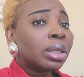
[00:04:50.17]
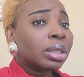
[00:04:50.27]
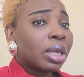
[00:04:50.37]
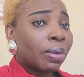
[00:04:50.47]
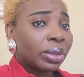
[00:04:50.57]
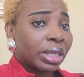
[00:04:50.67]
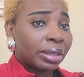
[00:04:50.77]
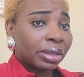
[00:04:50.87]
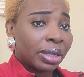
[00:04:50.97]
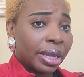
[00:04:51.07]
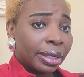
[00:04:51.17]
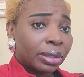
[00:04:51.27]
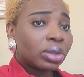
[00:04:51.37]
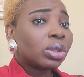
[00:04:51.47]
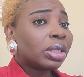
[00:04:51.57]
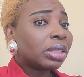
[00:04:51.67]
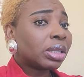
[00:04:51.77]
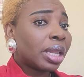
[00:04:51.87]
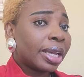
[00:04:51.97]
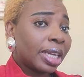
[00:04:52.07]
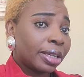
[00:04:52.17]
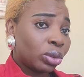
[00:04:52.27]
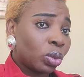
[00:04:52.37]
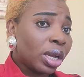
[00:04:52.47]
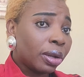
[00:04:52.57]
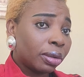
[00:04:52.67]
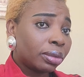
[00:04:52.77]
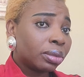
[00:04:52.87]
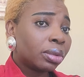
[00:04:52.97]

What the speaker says: that was assigned to this client as well.